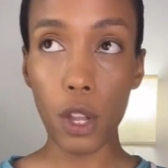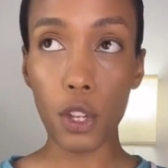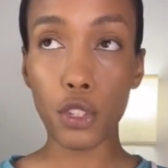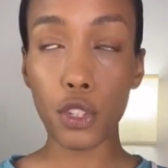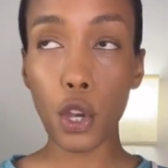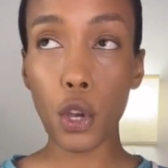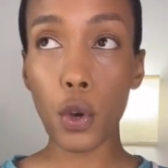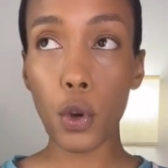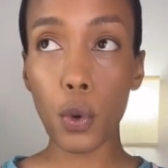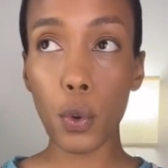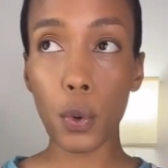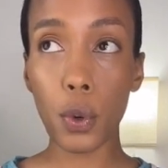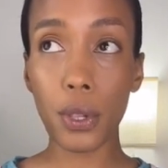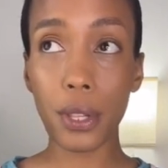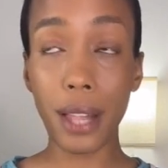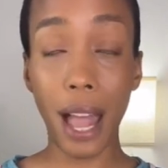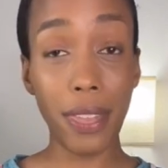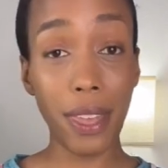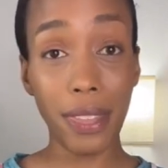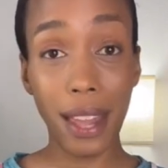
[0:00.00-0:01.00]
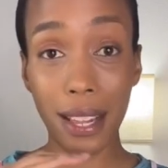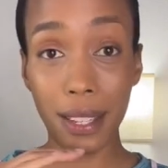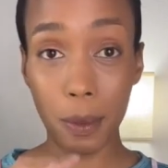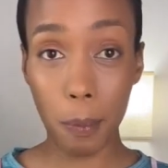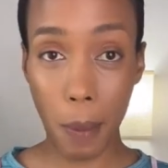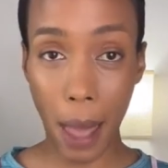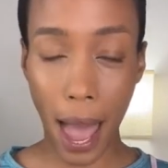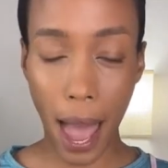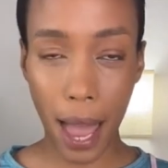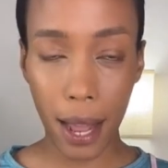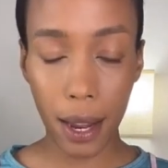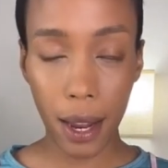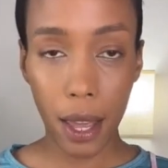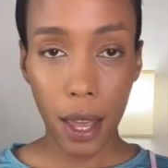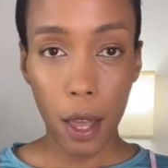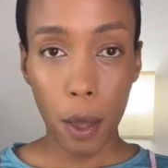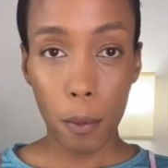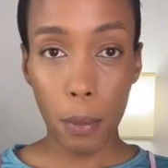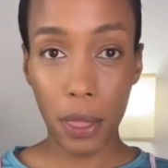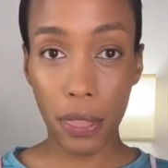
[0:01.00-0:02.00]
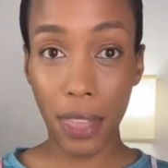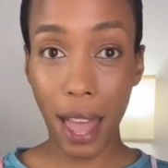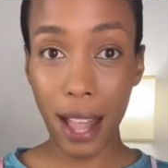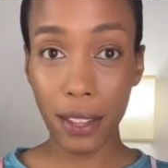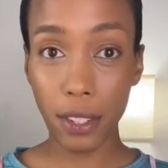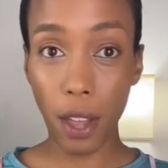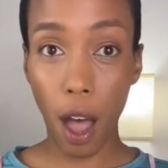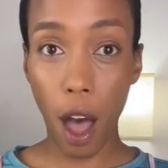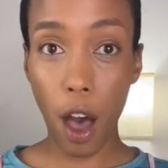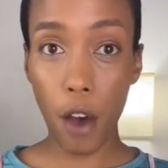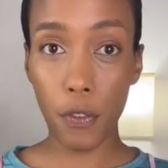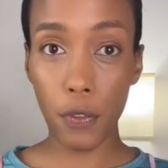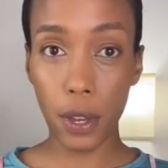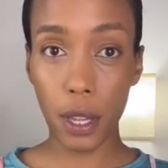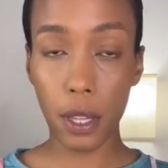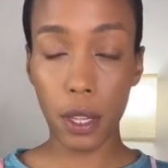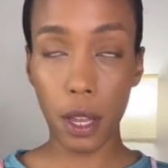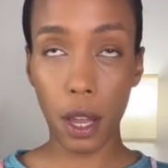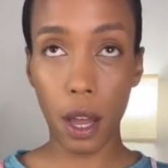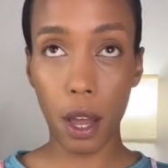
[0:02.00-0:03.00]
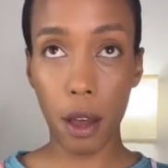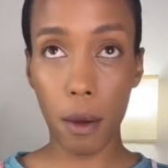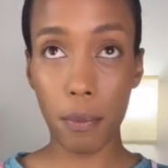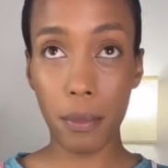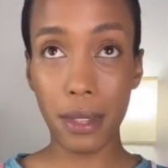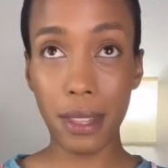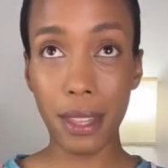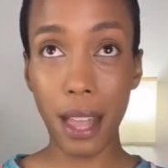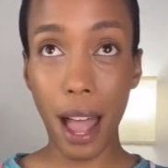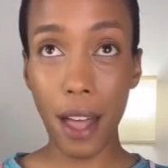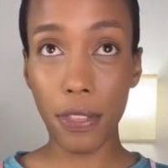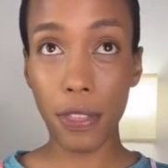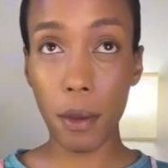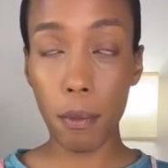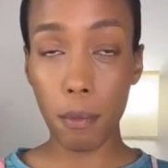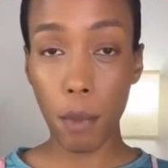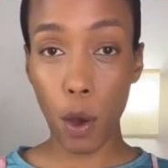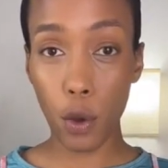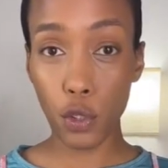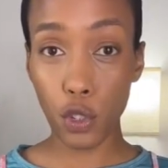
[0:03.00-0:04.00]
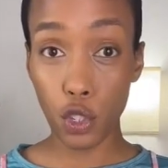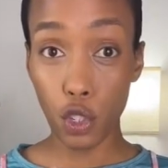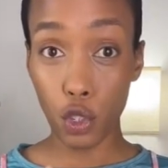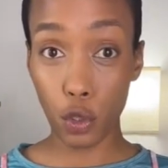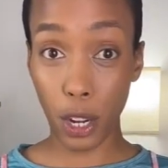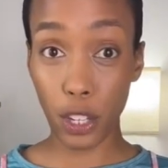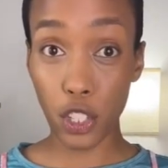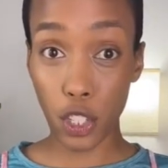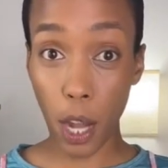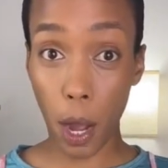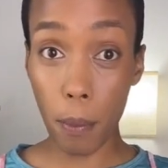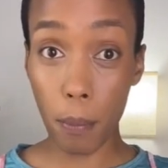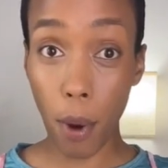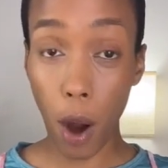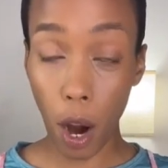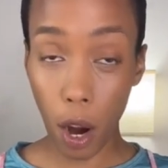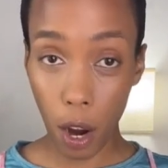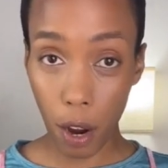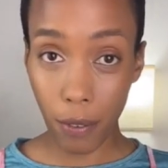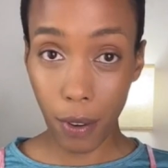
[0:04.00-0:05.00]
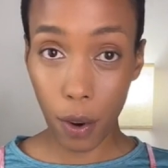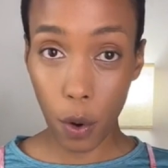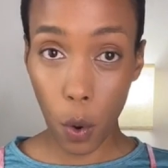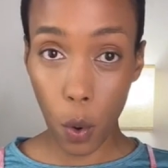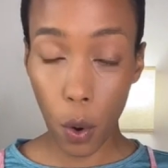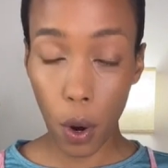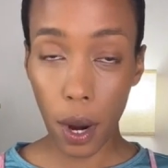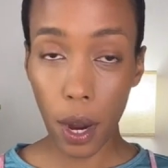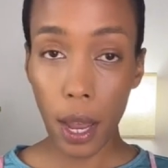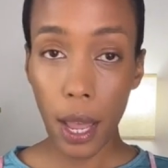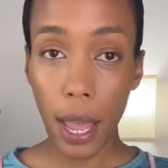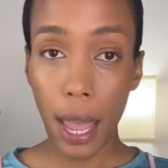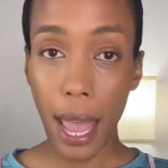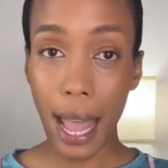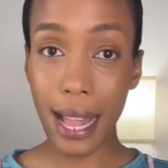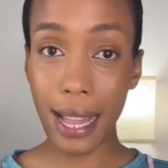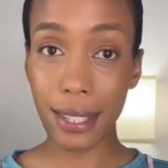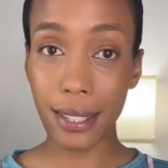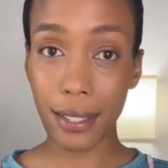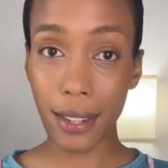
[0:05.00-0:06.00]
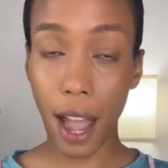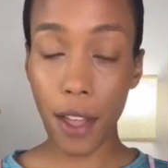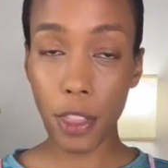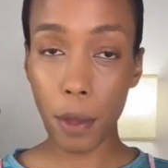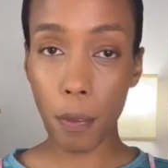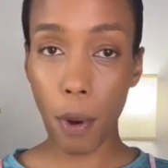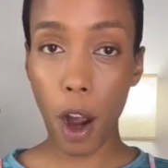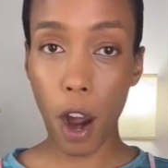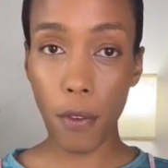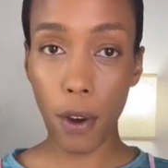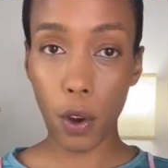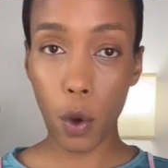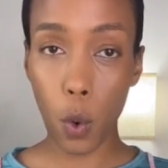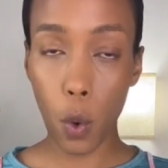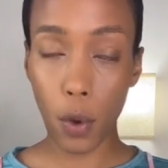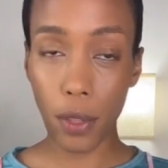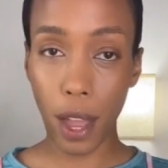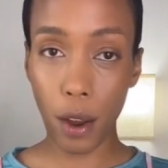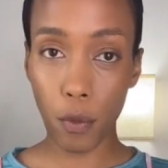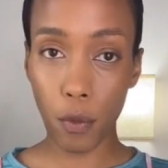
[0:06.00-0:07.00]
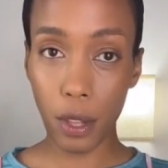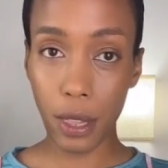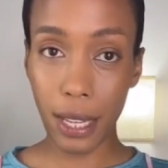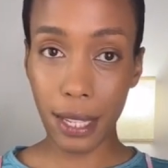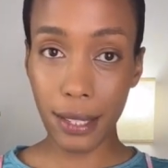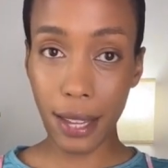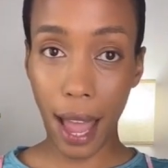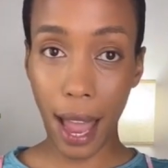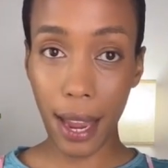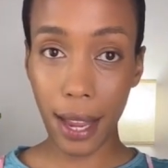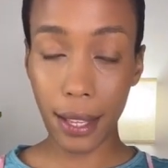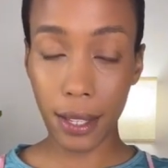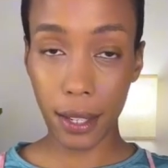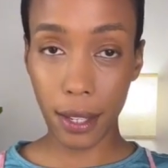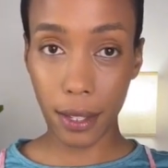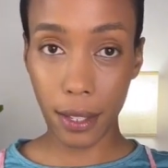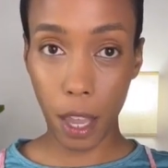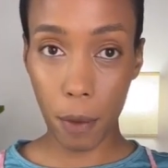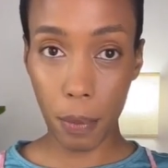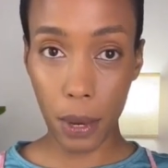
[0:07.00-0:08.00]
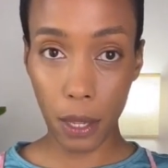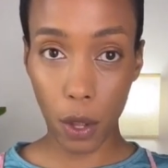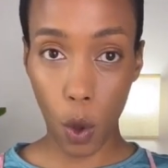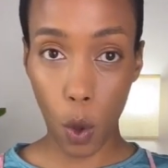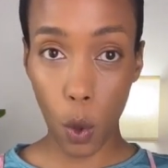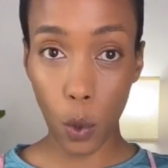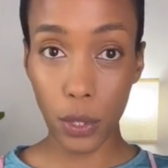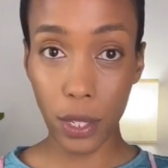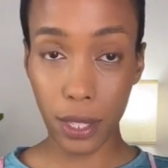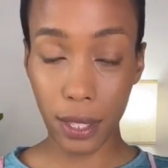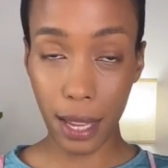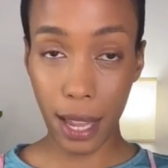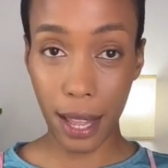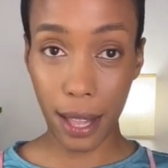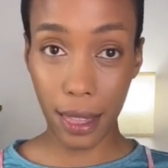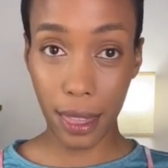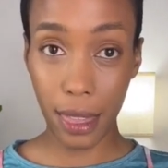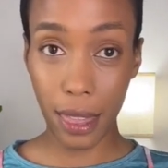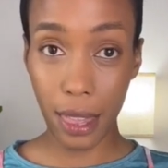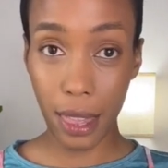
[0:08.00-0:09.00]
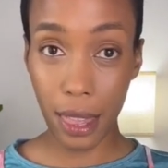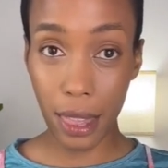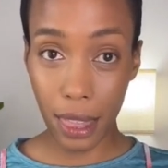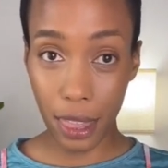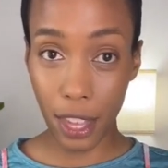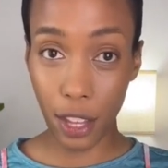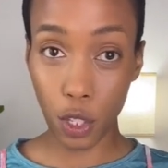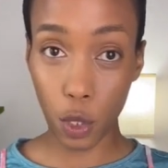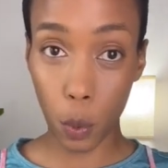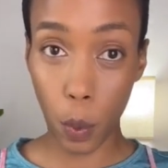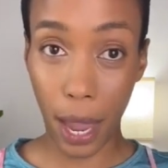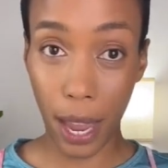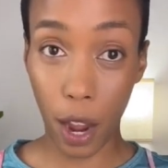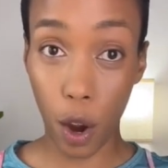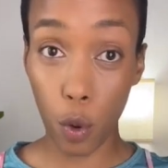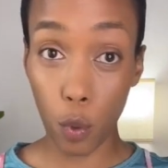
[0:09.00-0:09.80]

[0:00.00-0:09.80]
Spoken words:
So not that that is bad, but that's often not the most stretched out part of our core, and it's not the part of our core that really tightens us up and holds us in this way